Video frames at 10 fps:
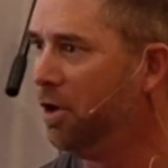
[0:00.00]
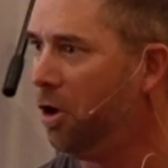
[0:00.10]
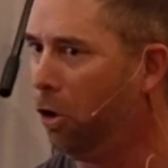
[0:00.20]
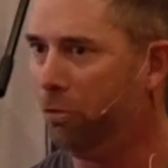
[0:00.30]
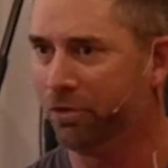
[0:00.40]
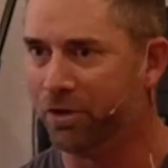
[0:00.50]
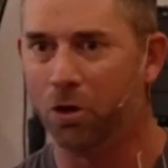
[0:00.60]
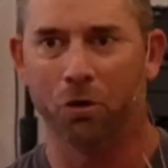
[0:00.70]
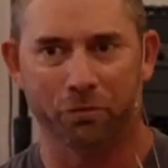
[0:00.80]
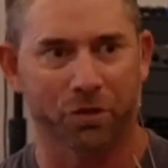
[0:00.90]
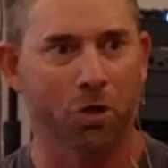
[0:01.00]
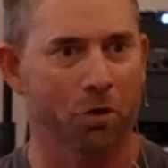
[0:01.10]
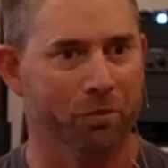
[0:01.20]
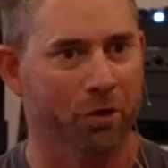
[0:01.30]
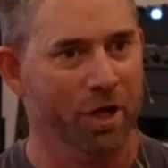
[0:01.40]
Over and over and
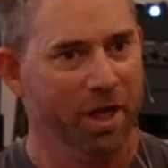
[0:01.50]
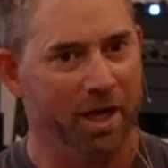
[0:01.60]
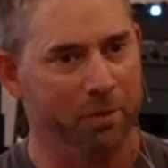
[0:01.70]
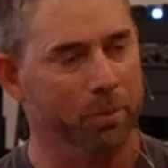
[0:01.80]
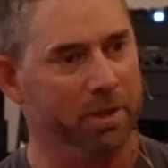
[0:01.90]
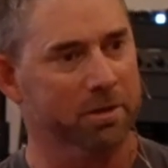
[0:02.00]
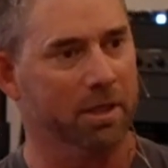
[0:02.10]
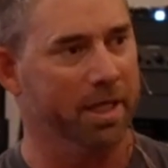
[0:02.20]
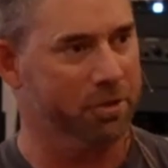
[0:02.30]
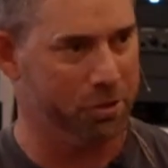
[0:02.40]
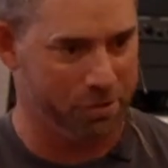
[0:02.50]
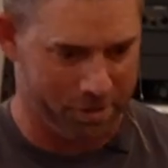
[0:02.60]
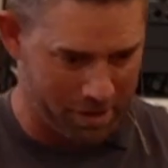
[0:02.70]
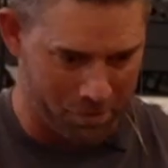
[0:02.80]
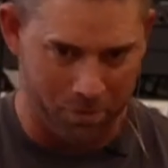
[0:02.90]
over, and with the
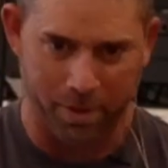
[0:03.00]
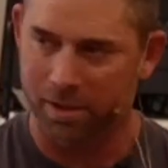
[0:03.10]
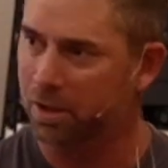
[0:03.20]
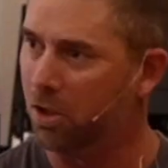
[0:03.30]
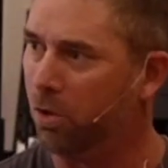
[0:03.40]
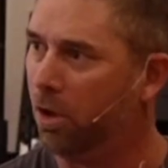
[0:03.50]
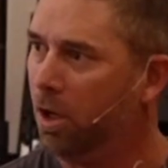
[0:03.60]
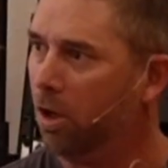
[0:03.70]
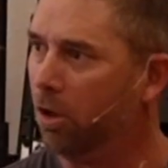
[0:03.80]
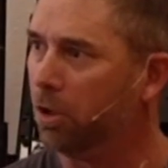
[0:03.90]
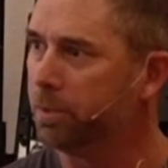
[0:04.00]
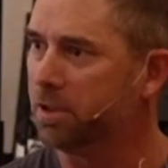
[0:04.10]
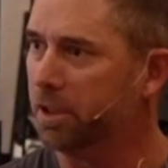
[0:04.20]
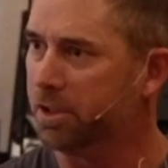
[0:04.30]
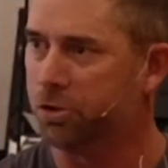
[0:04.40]
lectures, and with, you know, along with
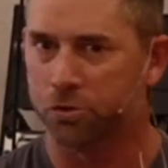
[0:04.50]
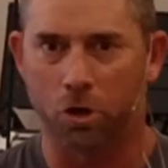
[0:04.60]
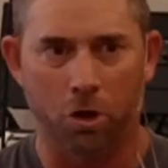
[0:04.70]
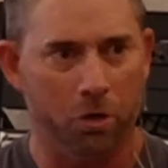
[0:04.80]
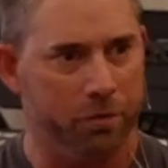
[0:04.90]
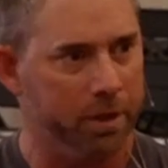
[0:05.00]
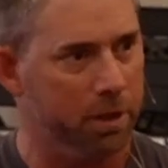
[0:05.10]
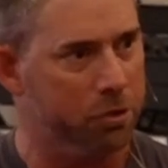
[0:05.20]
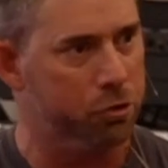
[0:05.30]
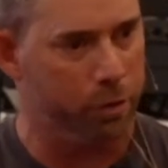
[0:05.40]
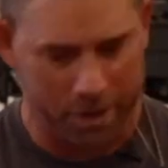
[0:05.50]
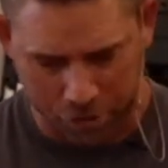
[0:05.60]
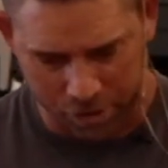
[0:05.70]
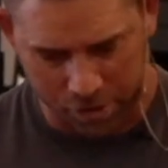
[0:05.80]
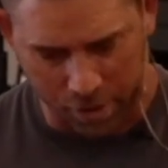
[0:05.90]
the lectures, all the
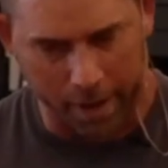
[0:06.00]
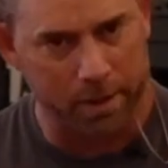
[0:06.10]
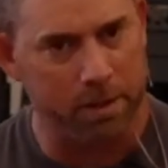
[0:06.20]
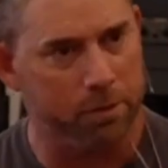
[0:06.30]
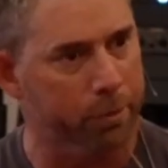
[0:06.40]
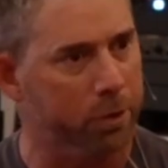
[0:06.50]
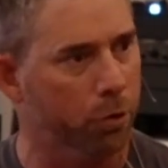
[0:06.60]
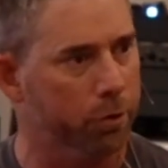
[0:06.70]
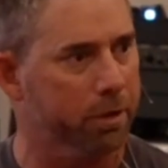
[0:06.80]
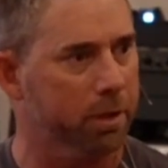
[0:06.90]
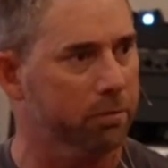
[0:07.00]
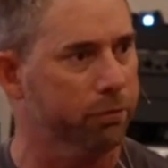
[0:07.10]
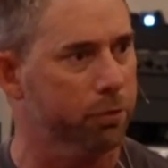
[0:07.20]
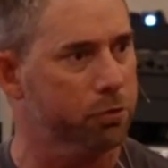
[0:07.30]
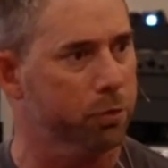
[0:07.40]
illustrations, like he recorded in
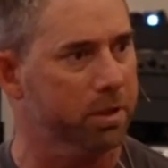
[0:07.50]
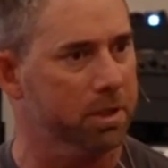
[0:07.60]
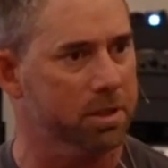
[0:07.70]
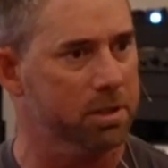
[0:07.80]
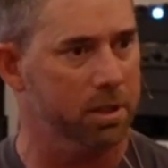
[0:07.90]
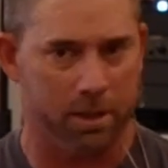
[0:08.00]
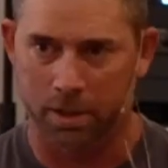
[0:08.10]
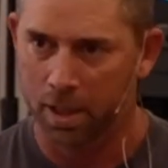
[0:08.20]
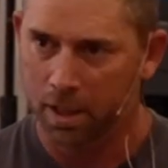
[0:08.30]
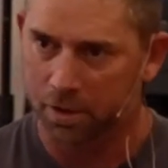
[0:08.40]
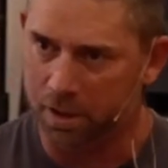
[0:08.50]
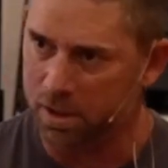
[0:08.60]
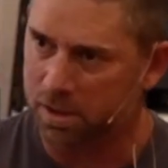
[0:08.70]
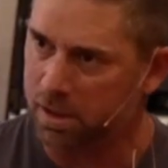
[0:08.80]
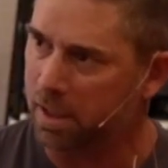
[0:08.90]
1 Corinthians 10,
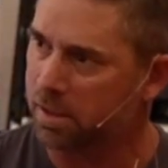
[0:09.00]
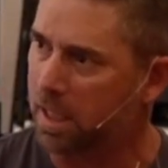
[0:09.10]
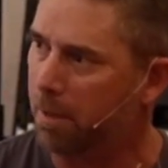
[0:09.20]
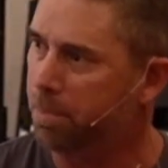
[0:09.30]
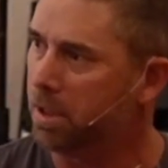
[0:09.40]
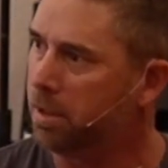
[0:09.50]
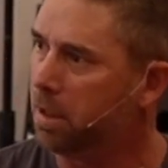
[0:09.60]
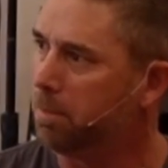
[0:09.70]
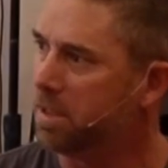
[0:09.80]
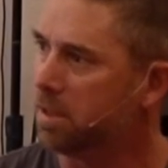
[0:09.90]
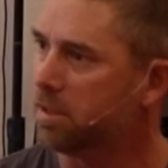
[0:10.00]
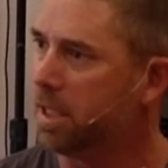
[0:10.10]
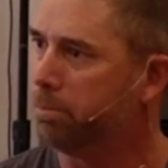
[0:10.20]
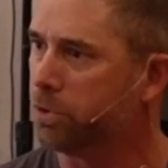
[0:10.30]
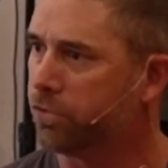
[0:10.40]
these things happen to them as
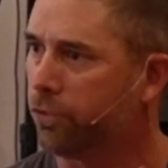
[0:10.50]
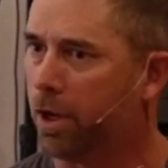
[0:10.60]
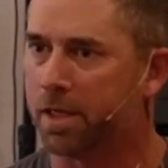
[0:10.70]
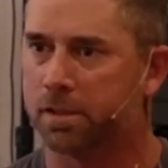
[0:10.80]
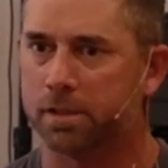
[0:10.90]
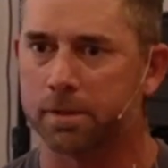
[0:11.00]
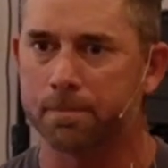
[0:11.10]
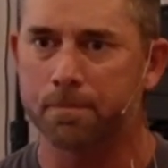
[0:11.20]
examples for us